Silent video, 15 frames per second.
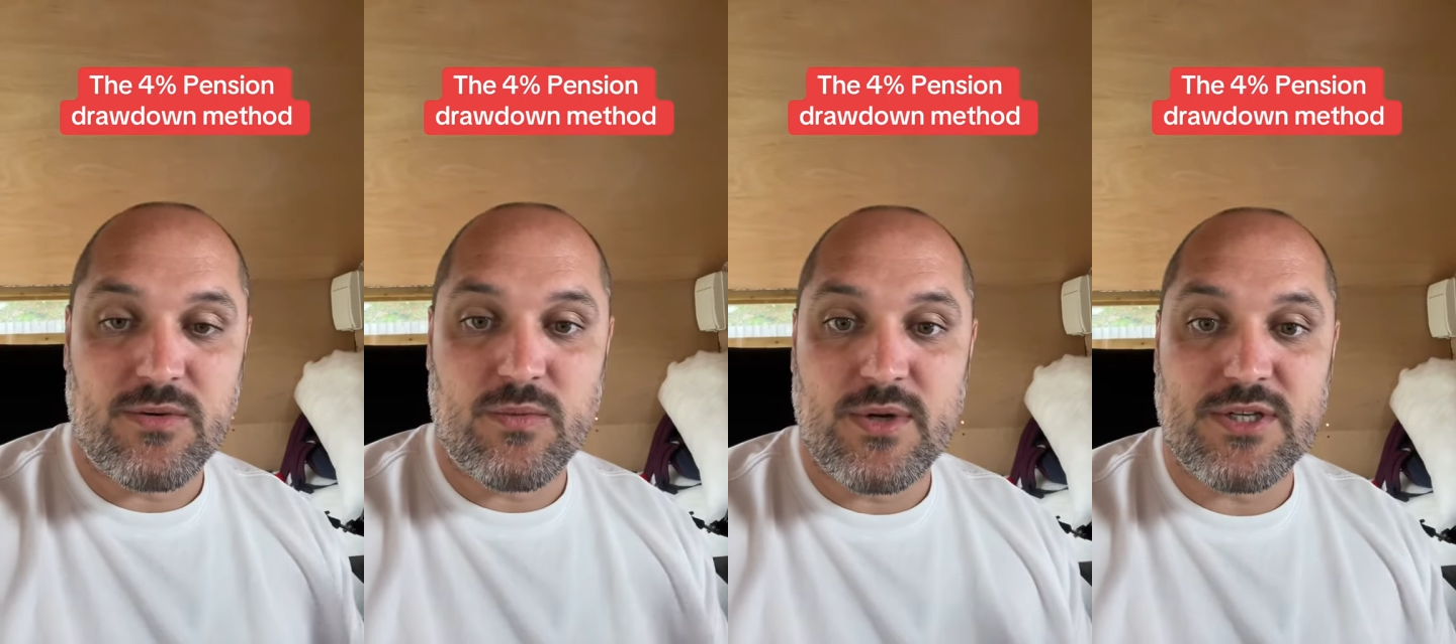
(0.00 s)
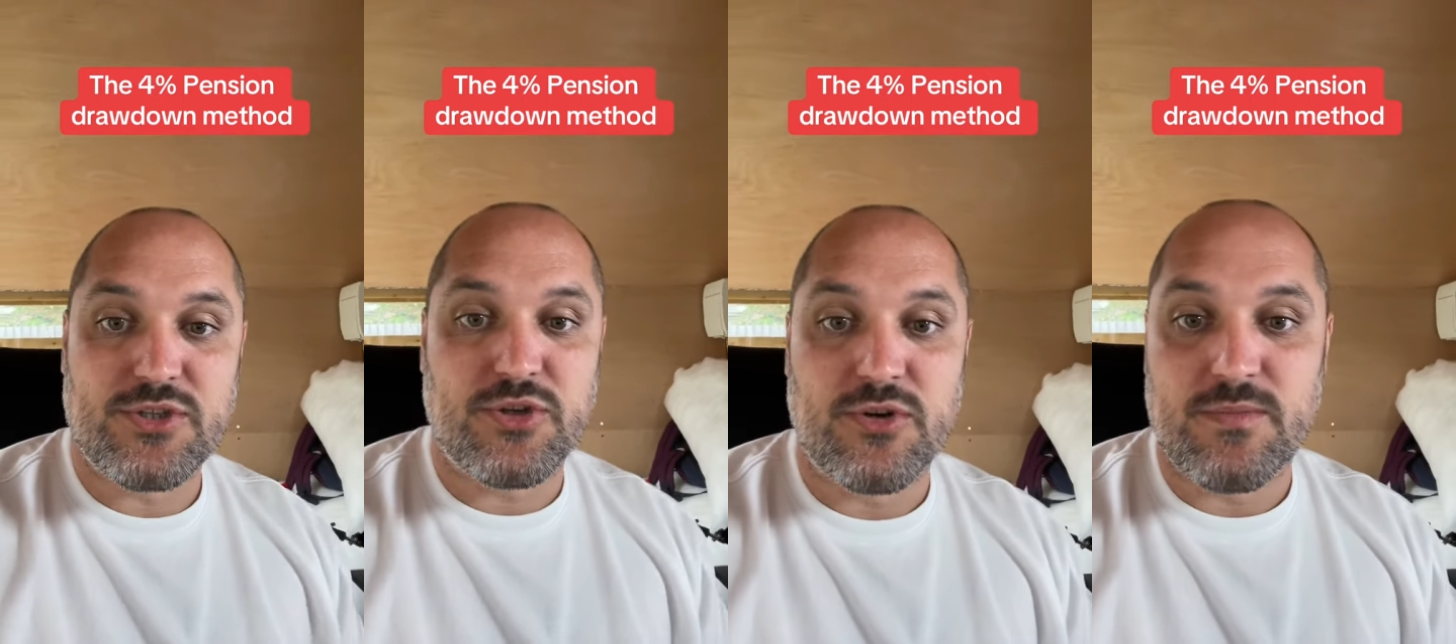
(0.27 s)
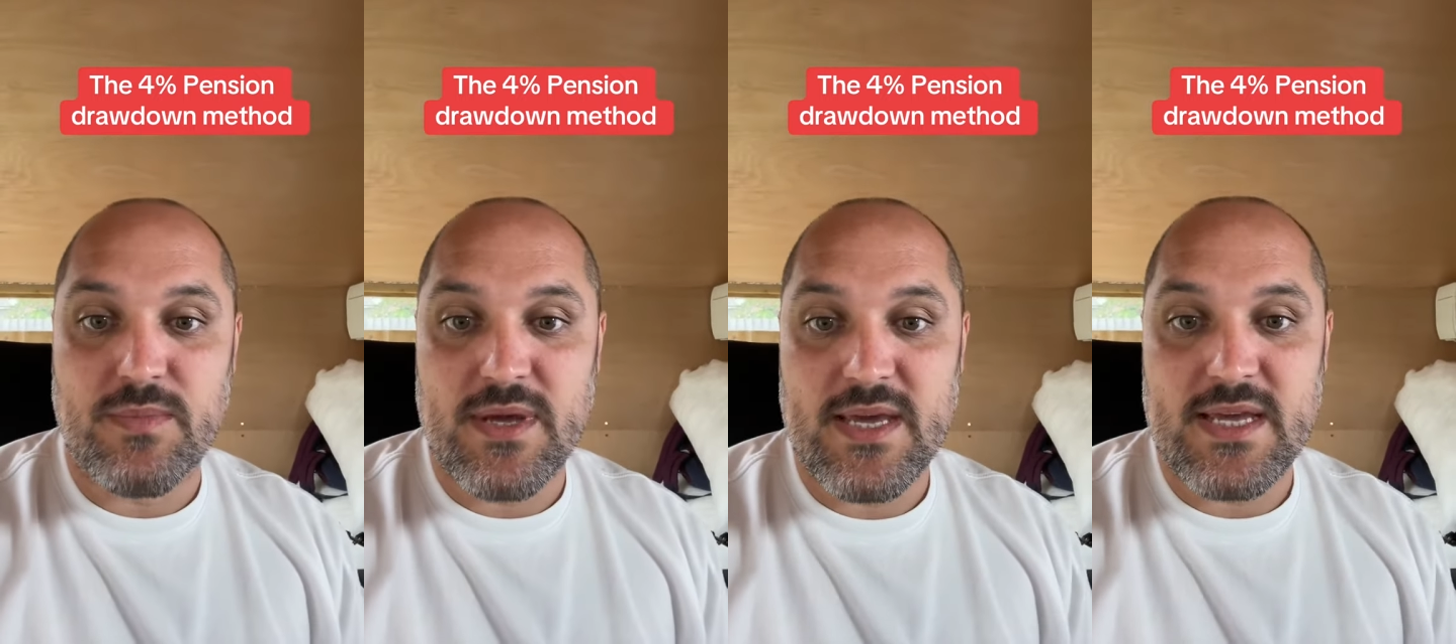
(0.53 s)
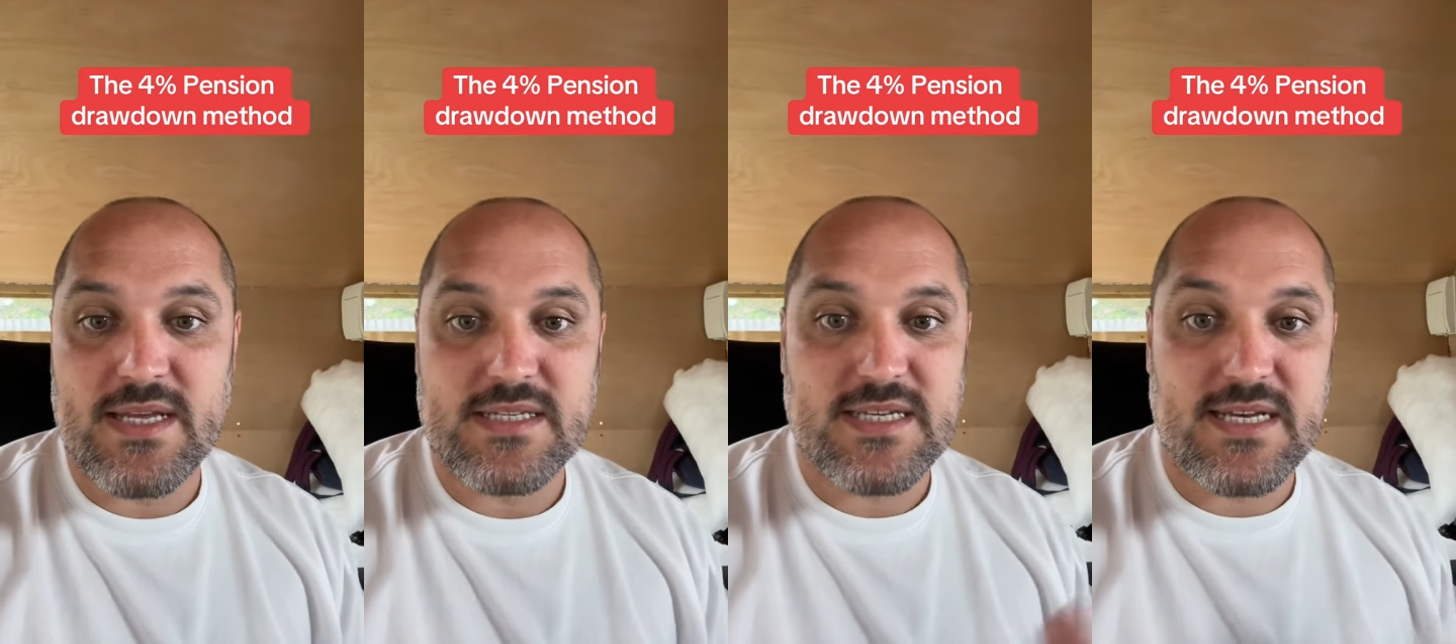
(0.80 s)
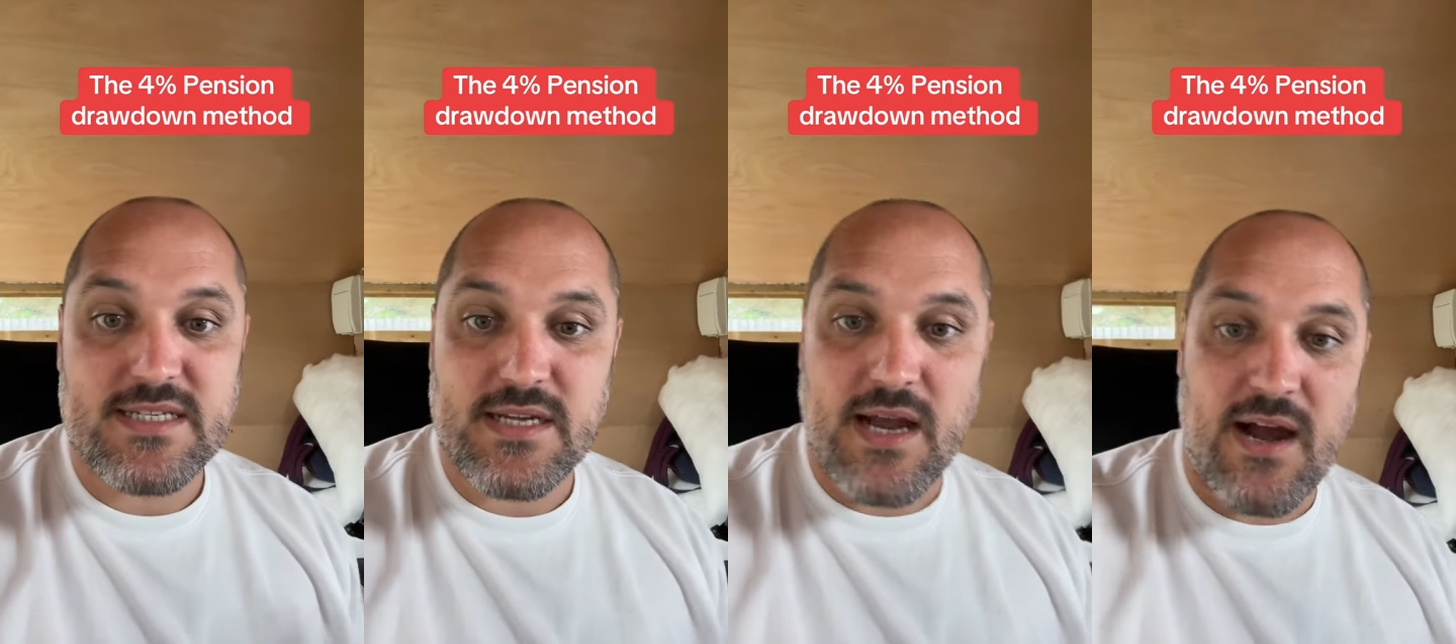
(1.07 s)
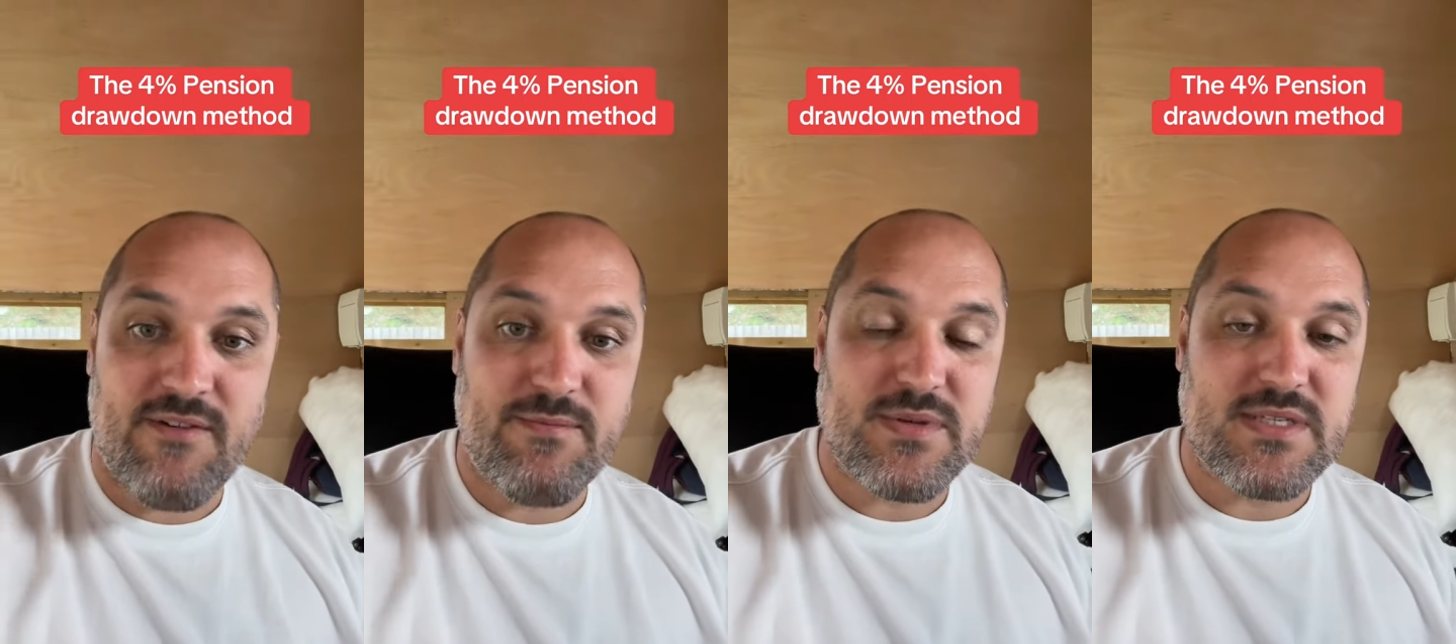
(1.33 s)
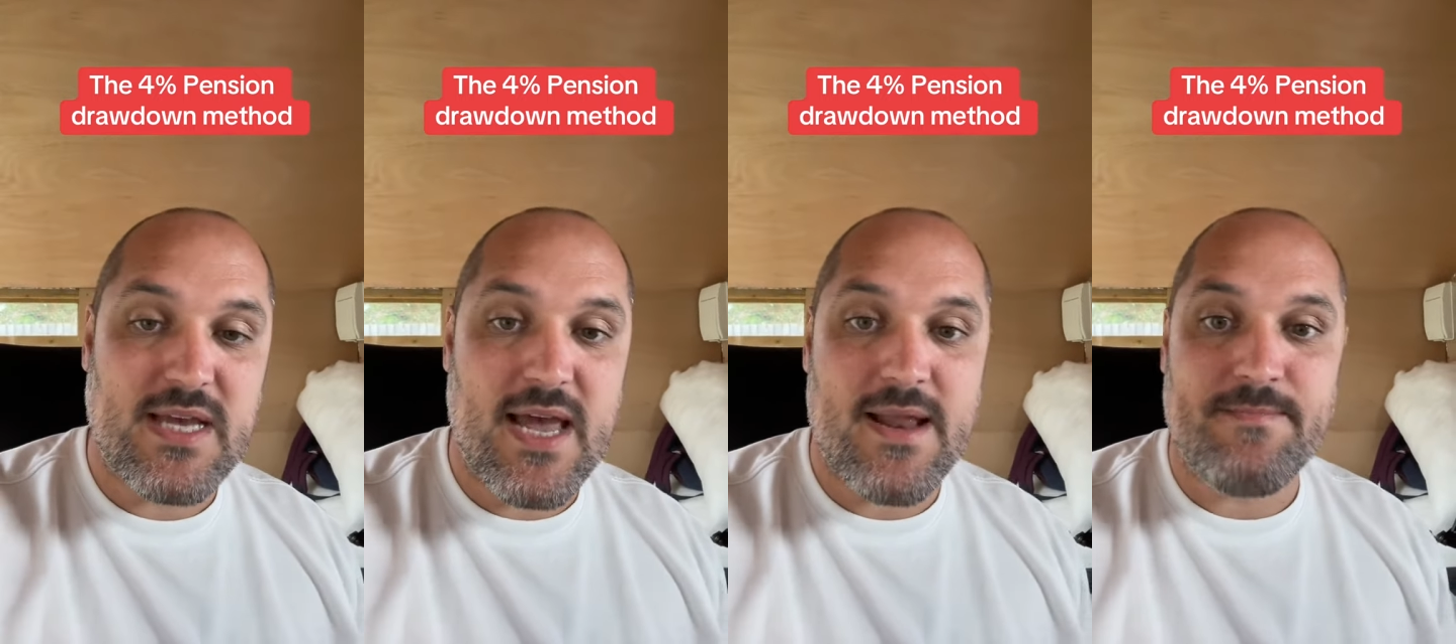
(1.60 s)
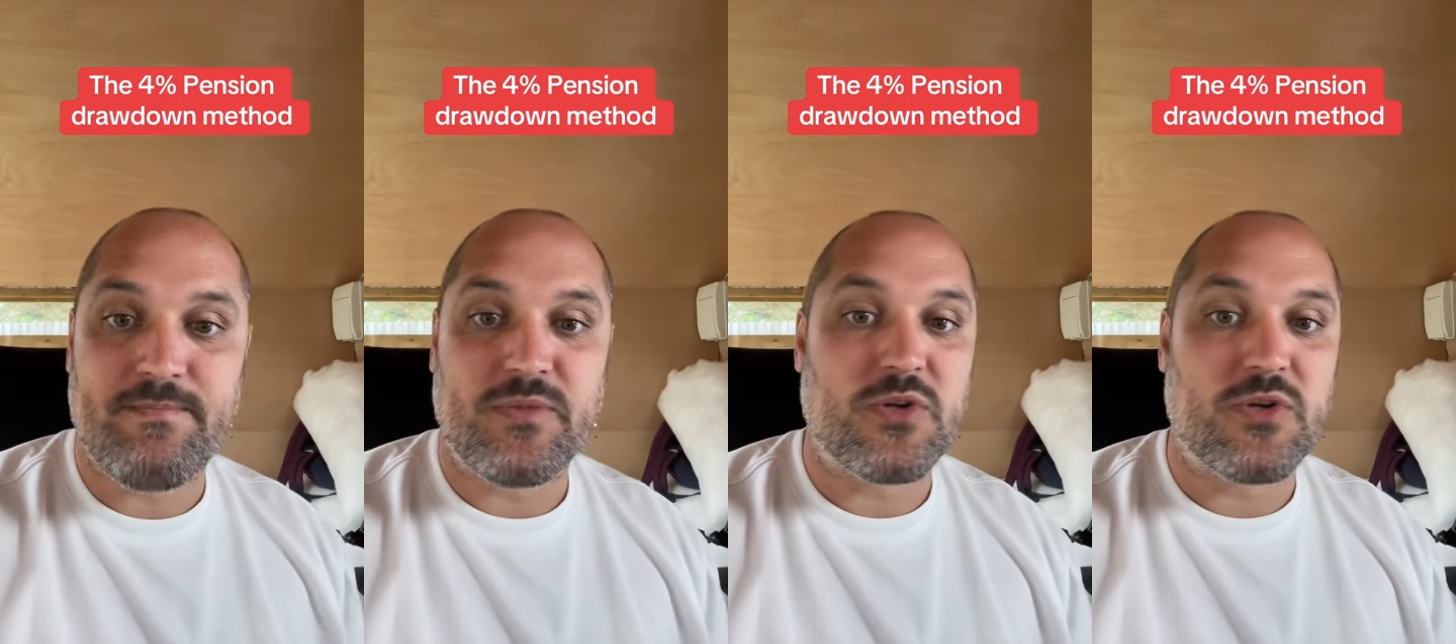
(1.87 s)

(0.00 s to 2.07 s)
which could be 6.5%,